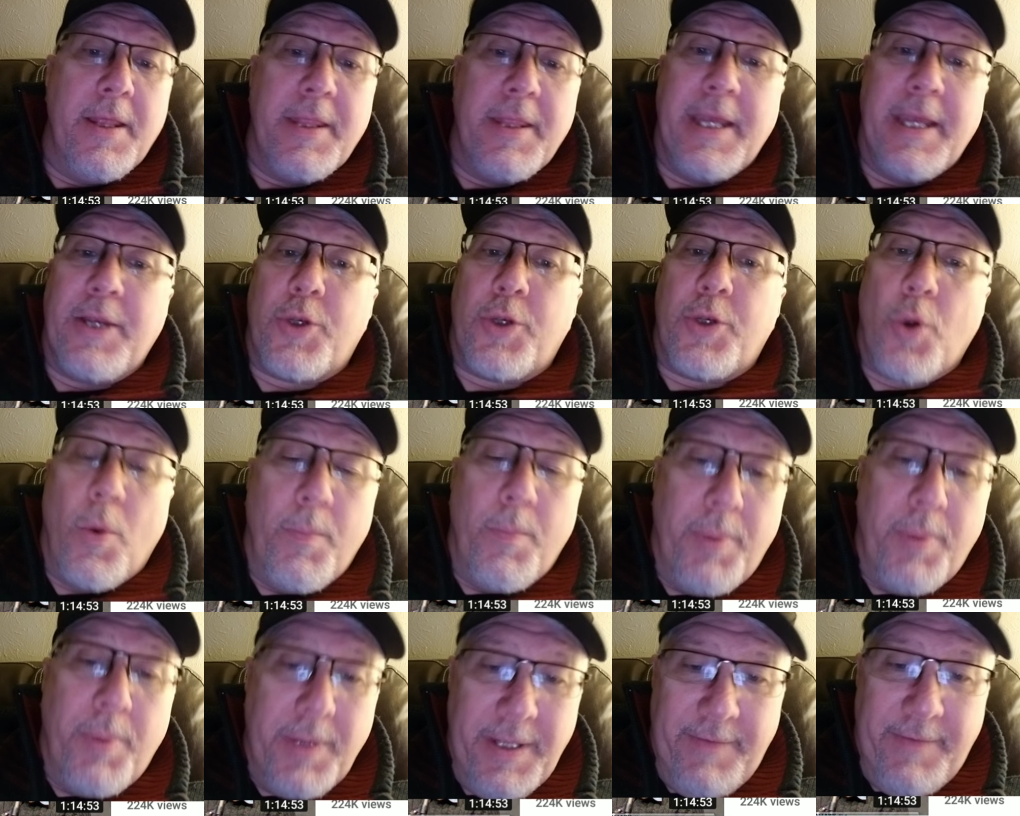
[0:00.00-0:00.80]
They
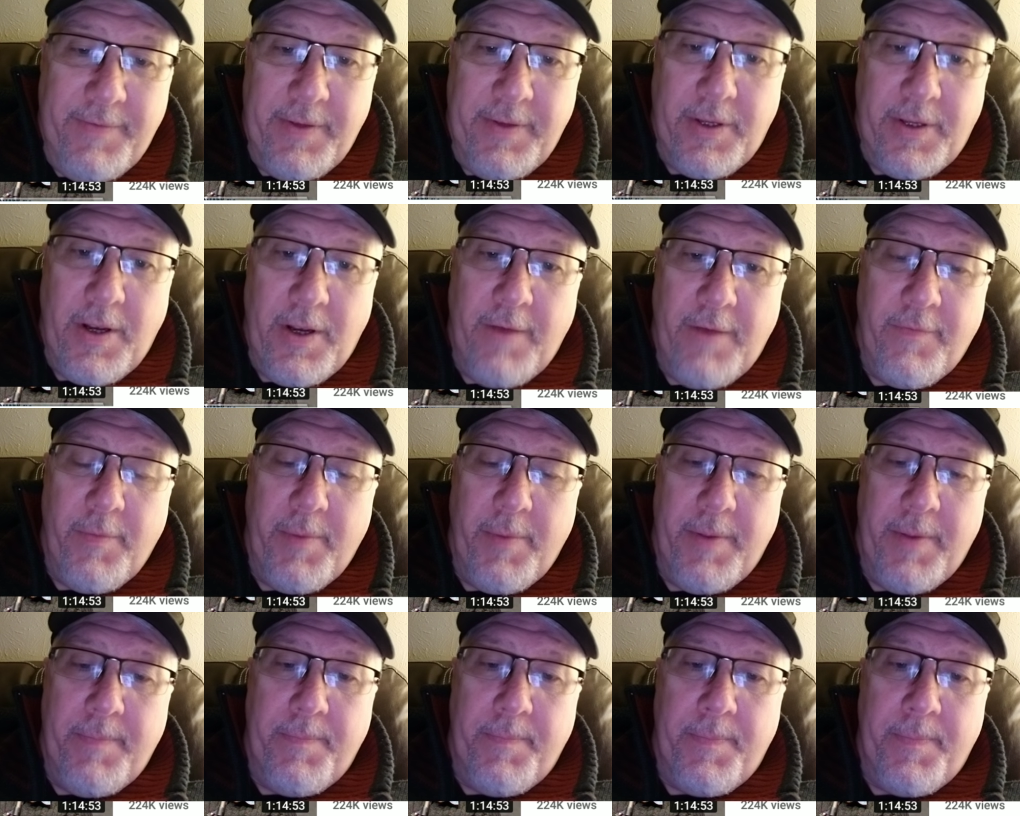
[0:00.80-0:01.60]
don't believe in
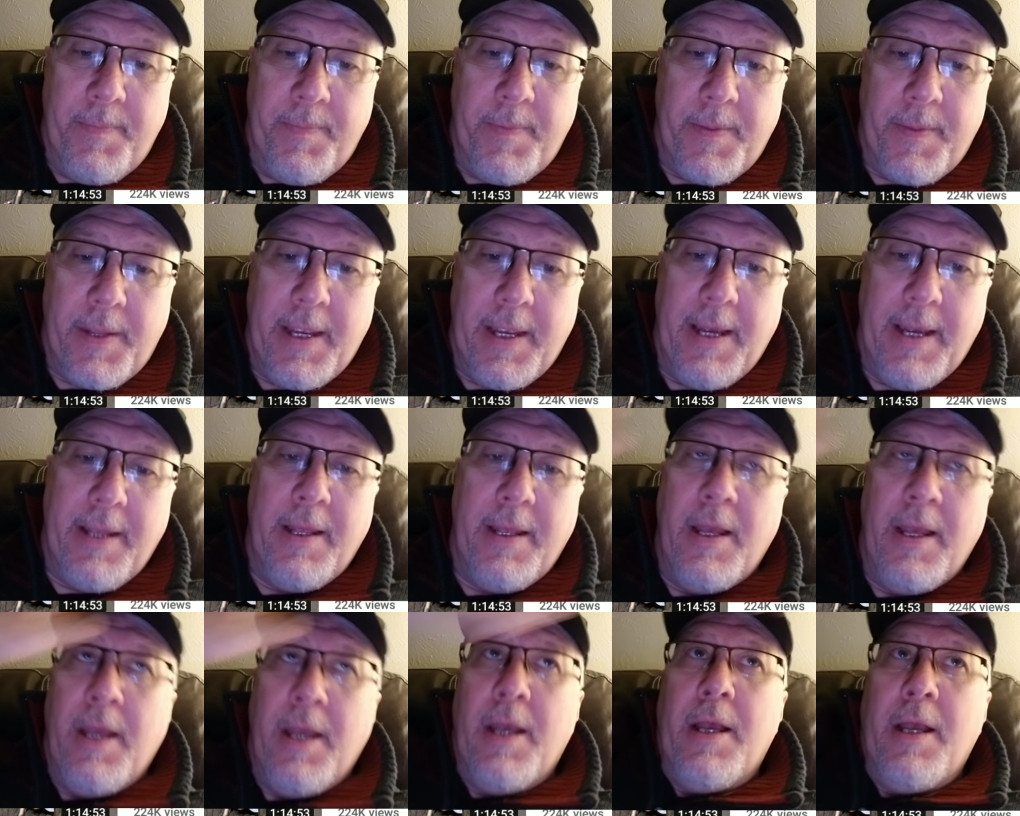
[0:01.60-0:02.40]
government, okay?